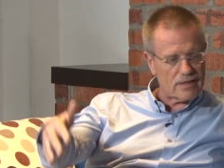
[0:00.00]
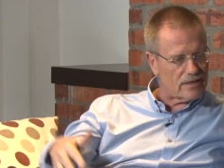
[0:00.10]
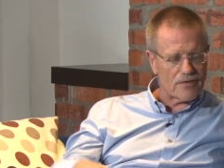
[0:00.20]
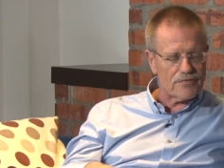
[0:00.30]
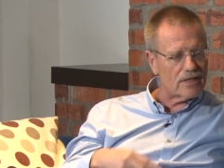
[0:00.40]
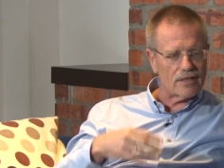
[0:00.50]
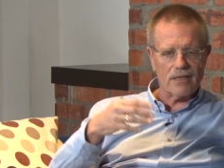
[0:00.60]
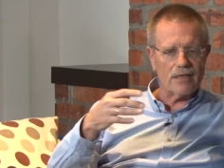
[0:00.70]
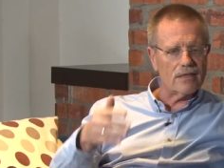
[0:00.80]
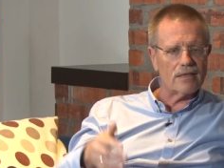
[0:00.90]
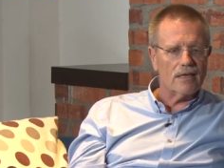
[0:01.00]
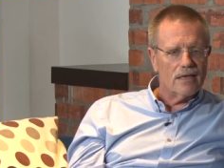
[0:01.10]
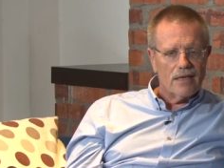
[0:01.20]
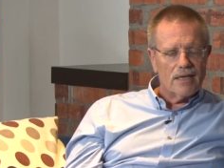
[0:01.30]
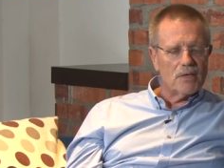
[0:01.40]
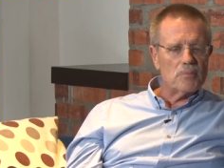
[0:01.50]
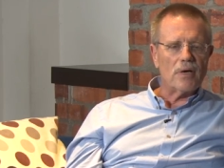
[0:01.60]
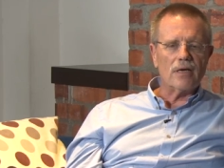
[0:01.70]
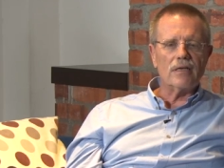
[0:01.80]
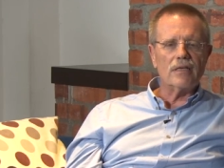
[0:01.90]
definitely in
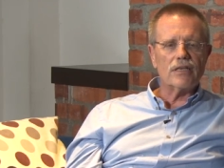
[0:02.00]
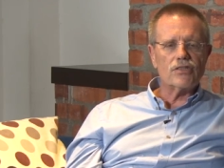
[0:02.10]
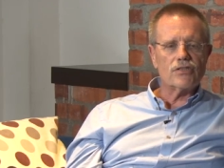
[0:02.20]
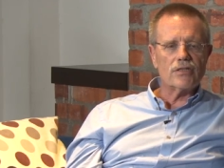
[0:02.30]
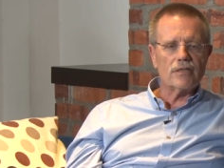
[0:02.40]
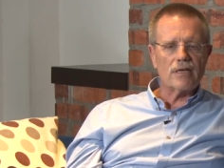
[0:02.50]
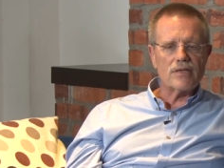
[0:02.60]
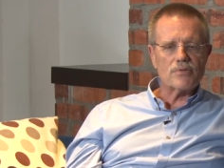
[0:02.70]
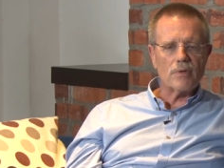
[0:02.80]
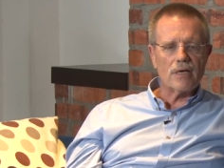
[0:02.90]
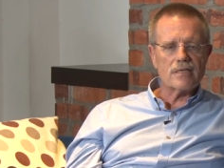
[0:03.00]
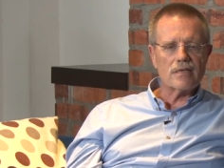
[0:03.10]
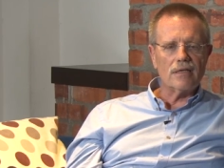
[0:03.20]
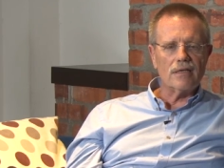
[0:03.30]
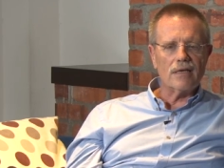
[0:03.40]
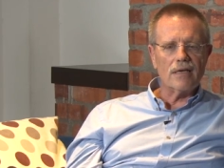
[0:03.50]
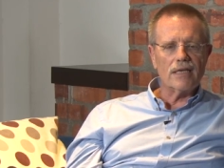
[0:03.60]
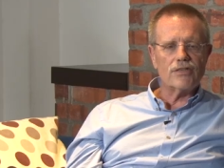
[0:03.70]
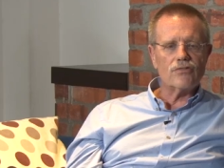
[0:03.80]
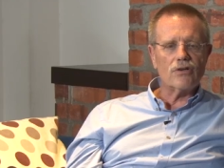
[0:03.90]
Bangladesh as well as India
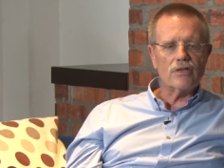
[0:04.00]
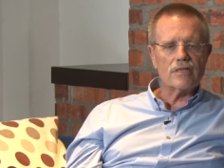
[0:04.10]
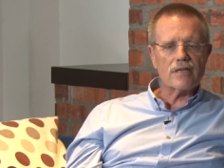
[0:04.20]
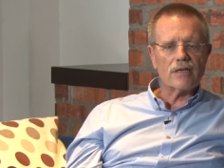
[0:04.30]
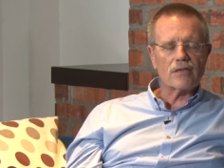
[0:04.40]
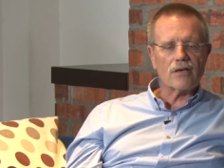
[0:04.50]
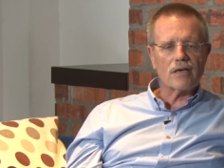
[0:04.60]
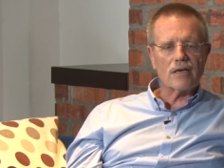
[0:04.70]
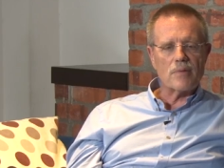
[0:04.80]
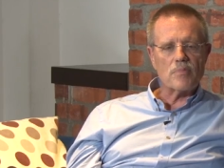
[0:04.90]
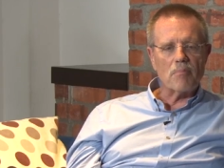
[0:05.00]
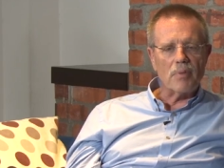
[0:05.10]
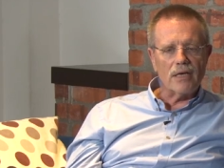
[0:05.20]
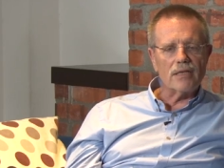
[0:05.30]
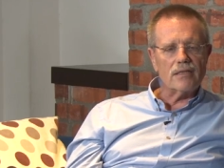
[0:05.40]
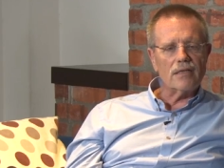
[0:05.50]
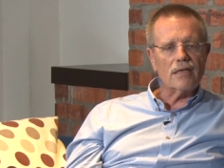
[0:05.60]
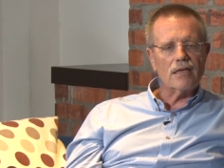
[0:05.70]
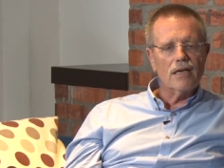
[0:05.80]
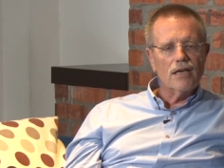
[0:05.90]
later on, is that
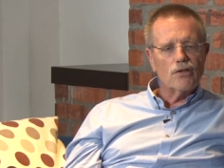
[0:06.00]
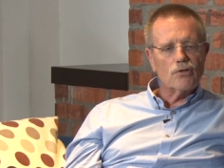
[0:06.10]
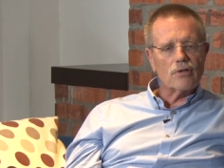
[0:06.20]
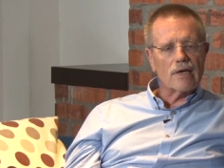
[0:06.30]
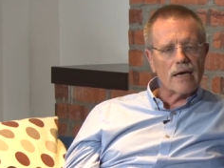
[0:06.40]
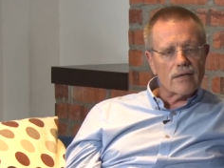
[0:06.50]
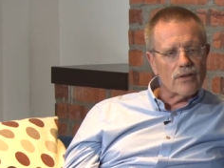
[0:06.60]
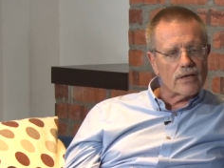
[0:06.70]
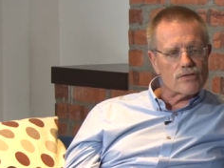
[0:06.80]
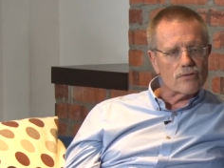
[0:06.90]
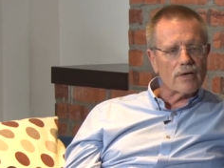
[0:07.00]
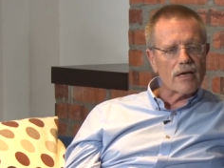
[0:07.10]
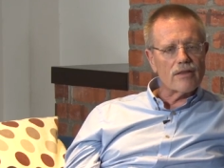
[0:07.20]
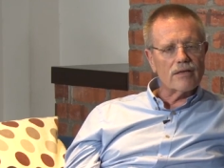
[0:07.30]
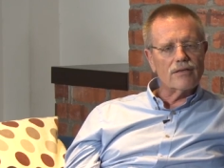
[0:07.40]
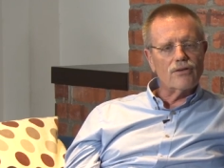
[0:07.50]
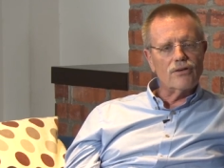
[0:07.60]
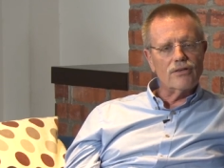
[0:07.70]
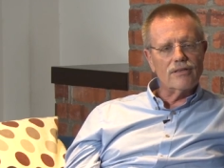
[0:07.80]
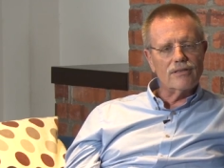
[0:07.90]
capability to get things together
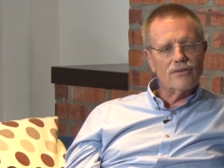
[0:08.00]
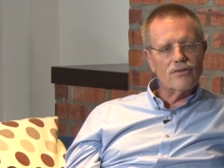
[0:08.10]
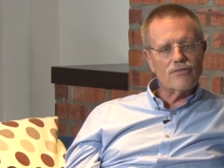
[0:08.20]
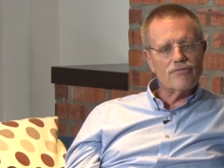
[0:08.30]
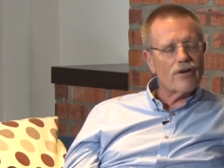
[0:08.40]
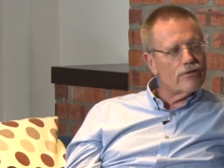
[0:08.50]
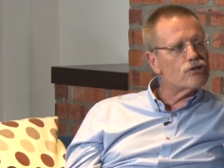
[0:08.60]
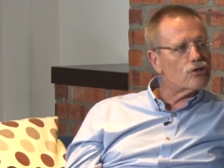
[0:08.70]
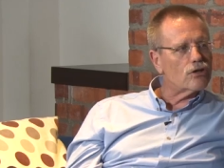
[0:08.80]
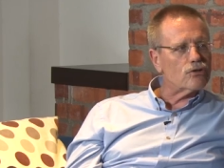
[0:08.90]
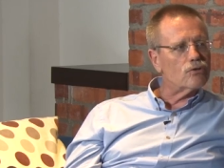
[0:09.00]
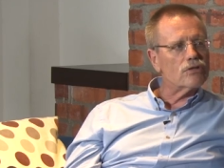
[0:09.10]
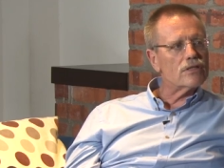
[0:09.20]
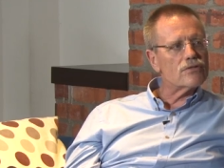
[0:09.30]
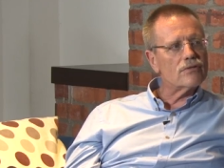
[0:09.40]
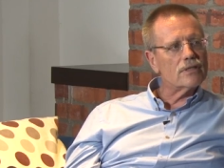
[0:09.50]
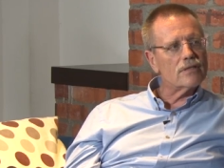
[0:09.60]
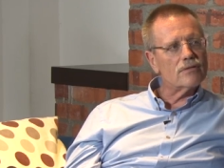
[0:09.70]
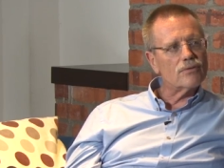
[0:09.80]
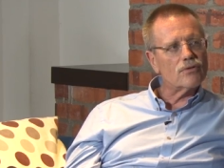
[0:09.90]
on a very short notice,
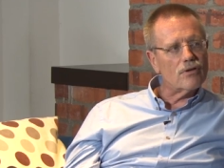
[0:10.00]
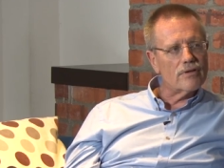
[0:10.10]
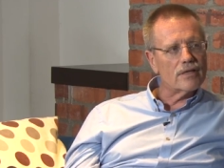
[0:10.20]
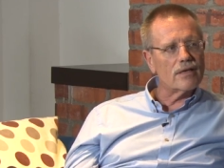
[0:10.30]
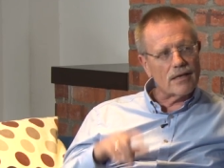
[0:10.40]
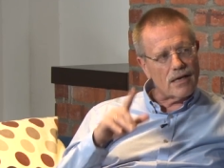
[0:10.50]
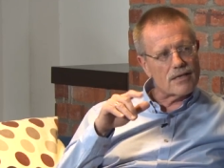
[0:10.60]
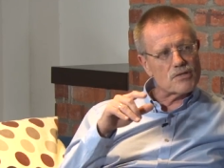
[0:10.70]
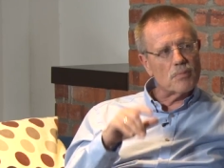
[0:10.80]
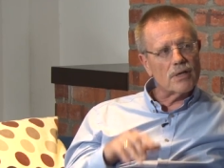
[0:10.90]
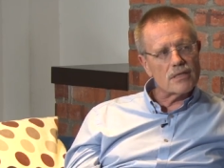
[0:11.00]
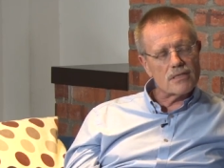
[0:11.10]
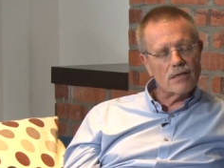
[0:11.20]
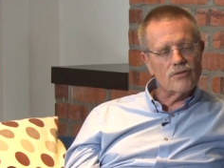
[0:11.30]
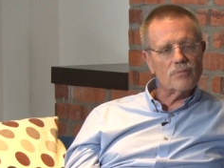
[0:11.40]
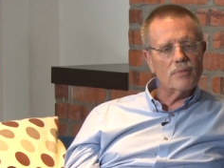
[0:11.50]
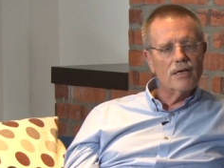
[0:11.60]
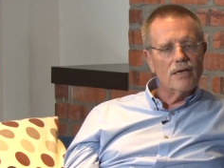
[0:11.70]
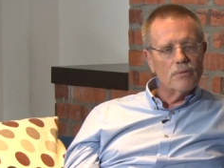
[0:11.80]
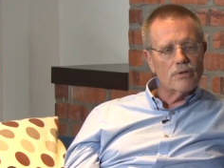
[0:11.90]
right? We call that last minute syndrome,
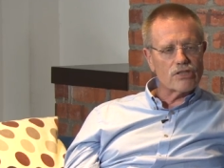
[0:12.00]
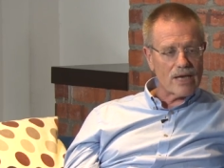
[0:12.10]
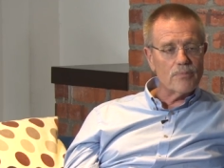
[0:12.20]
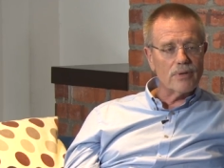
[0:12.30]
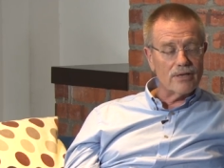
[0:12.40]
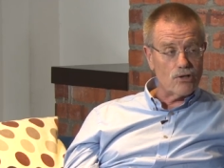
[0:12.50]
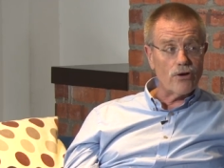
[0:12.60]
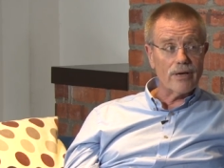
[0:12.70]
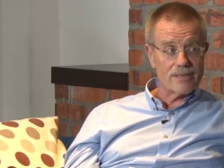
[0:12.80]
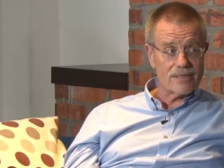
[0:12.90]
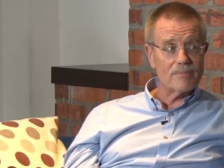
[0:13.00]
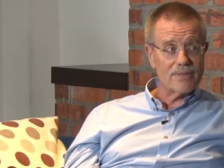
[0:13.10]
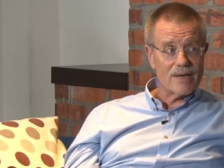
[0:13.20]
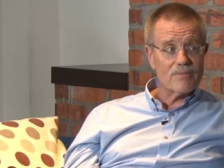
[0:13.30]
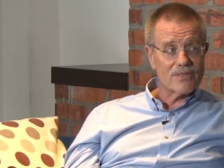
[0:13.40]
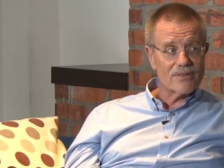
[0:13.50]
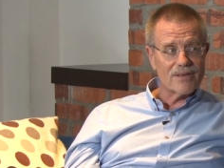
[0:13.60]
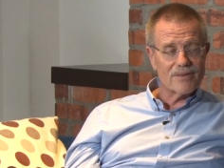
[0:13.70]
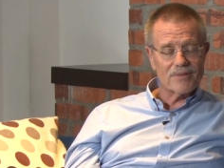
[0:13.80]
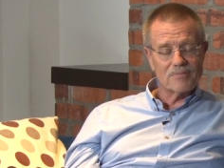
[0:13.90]
which can be annoying sometimes
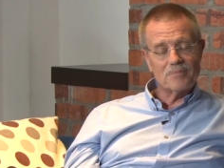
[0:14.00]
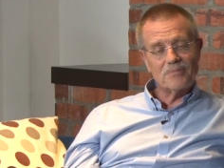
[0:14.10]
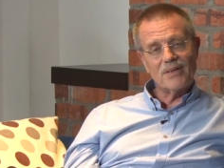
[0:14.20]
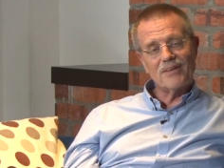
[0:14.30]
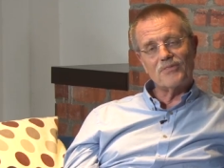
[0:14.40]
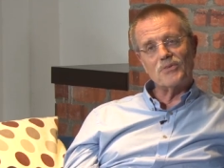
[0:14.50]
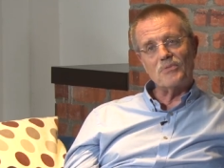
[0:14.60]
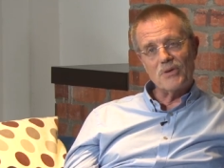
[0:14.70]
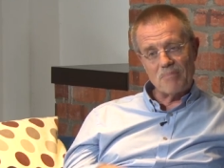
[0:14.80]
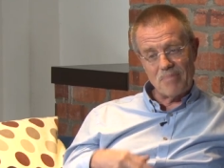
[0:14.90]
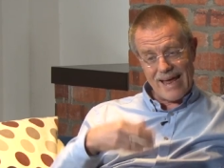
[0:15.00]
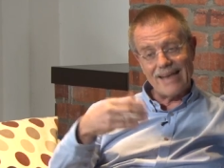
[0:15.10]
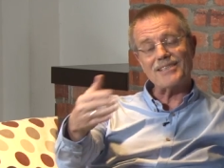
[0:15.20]
if you want to plan